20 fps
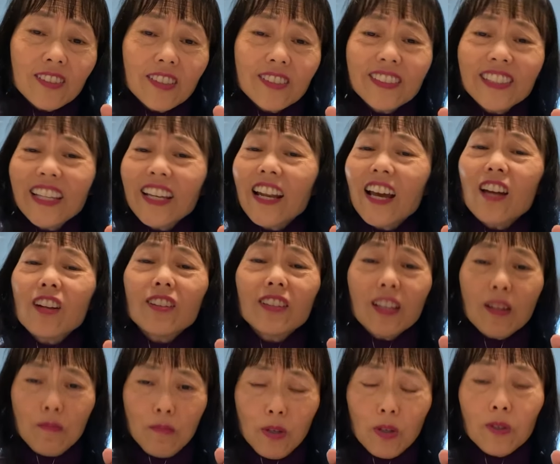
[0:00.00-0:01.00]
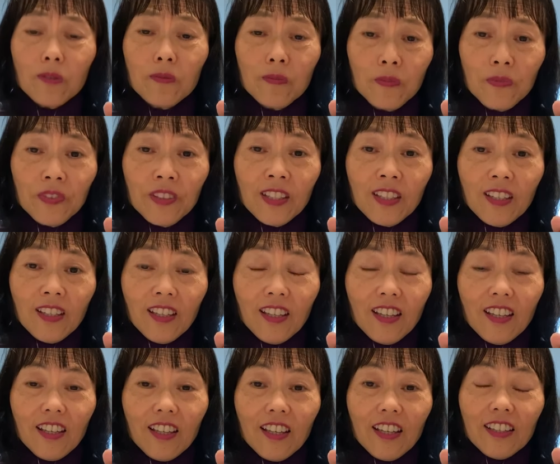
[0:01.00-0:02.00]
Let's get out of that boat
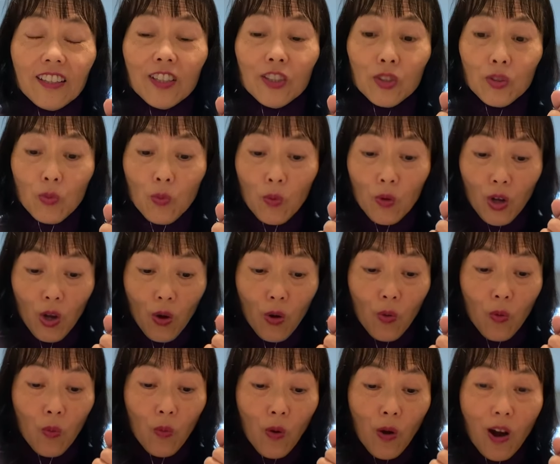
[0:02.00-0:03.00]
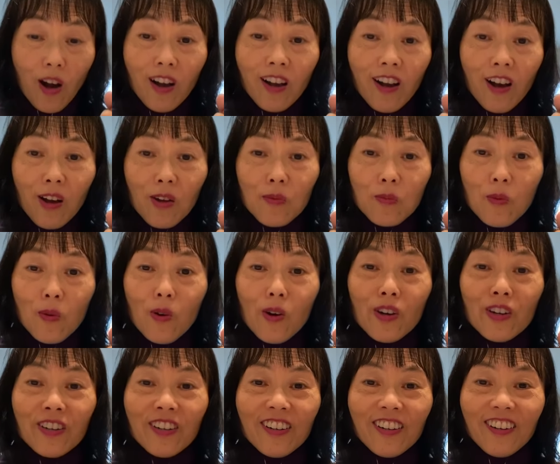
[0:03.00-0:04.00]
and let's go walk on
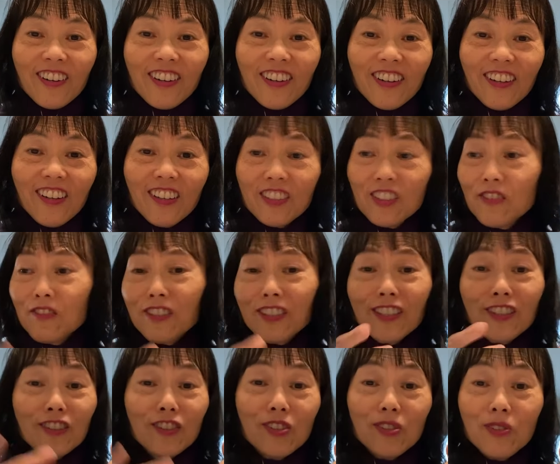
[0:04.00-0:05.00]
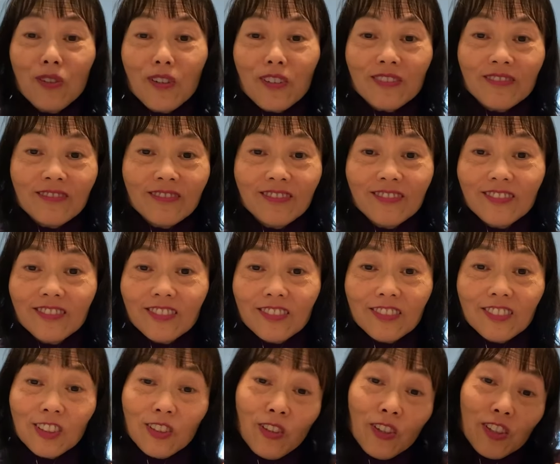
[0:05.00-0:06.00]
water, even in the storm,
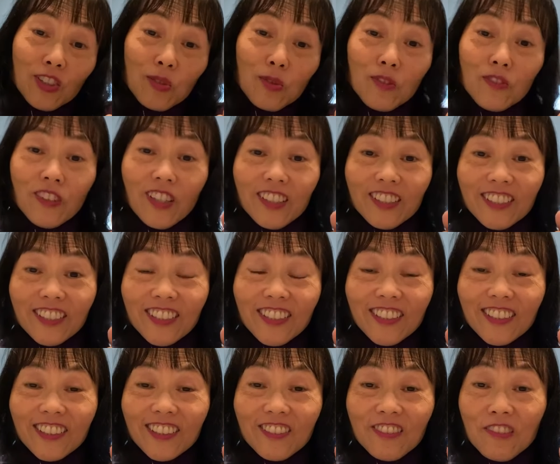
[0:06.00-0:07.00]
as long as we've got Jesus.